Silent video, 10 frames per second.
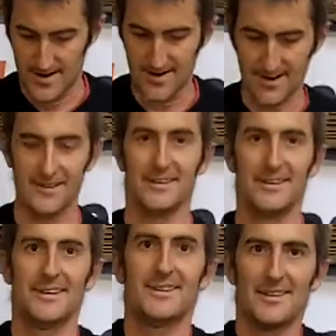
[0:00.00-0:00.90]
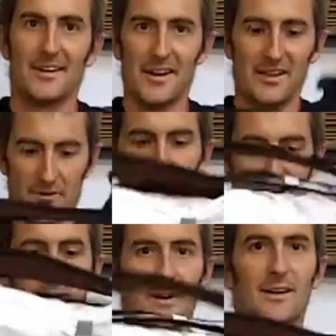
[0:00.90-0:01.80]
here you're not going
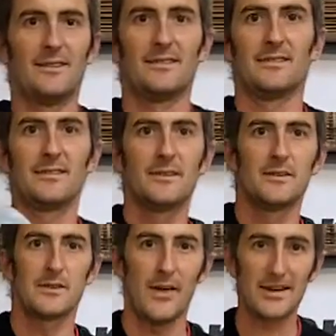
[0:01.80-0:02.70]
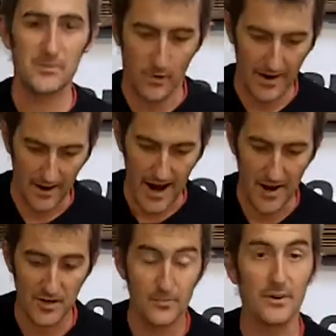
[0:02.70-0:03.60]
anywhere so that's what,
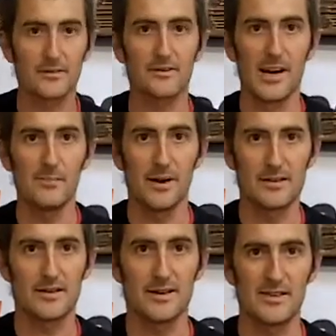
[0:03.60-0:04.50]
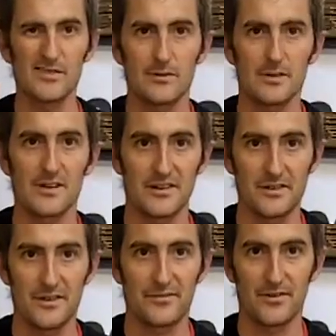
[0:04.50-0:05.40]
how you can put crampons and ice tools
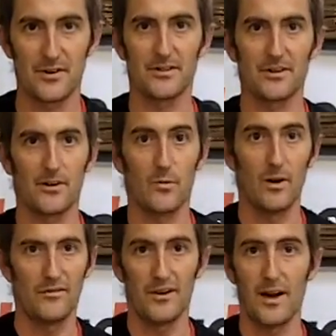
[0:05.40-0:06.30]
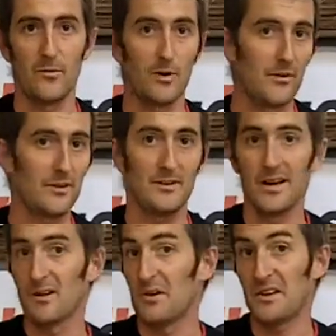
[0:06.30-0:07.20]
onto the 30 liter woven, non-woven,
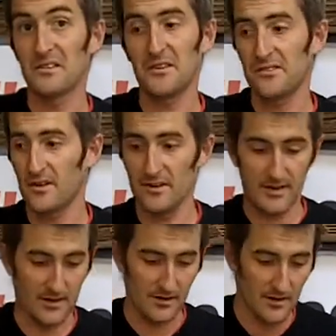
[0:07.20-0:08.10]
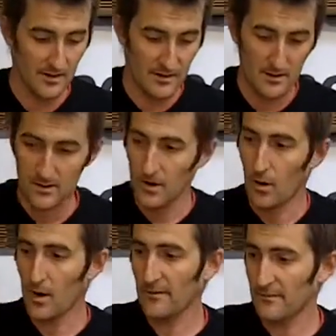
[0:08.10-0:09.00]
regular 30 liter,
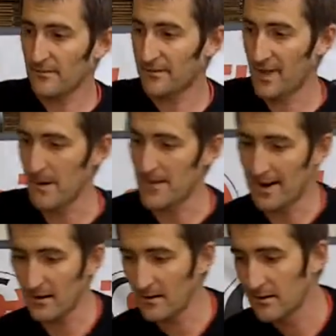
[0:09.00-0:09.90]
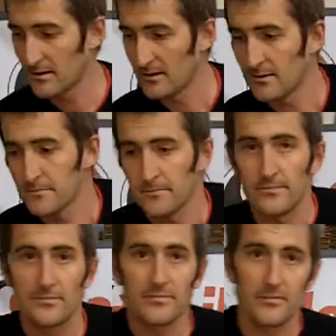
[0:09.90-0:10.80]
or for that matter,
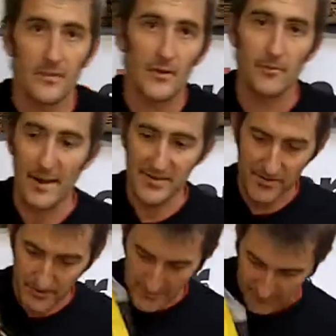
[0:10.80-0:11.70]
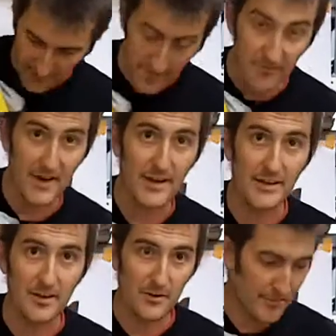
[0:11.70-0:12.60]
it's basically the same
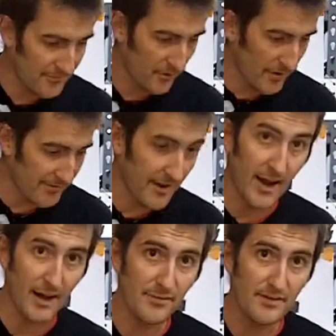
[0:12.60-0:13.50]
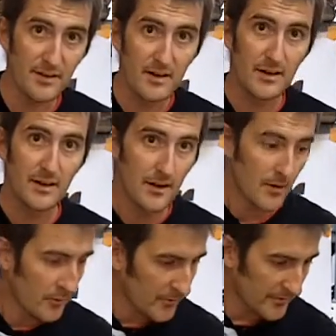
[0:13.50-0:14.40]
thing here with a 45,
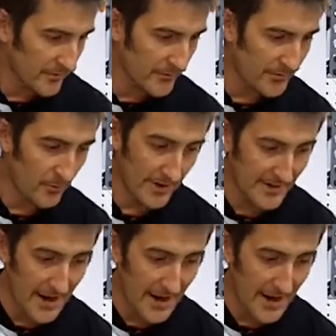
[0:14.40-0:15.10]
with one